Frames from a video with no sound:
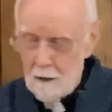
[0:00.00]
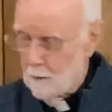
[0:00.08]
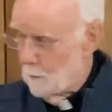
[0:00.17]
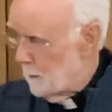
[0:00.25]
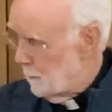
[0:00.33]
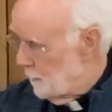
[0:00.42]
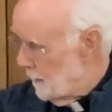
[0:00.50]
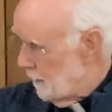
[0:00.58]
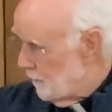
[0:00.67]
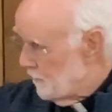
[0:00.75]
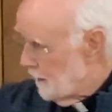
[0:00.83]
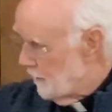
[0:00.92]
We will
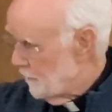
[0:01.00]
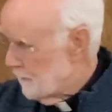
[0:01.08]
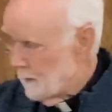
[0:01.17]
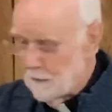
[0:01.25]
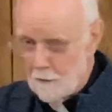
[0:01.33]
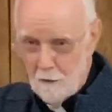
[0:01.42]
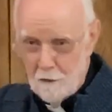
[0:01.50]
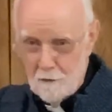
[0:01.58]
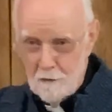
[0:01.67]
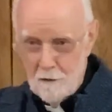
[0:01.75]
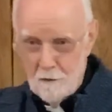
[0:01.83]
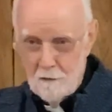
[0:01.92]
incense the
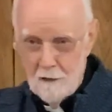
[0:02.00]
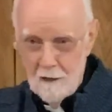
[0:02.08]
altar,